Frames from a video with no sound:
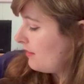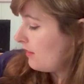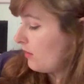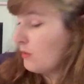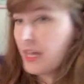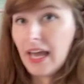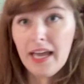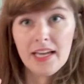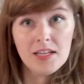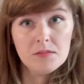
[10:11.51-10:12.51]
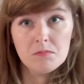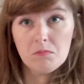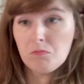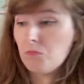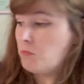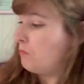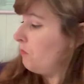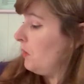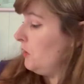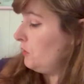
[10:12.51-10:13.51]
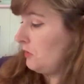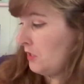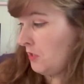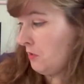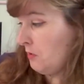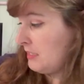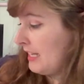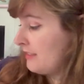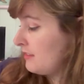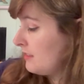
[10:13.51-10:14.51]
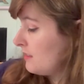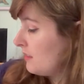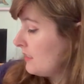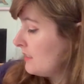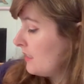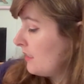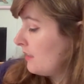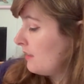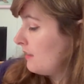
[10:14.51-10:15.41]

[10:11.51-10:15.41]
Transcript: Okay. No dancing during dinner.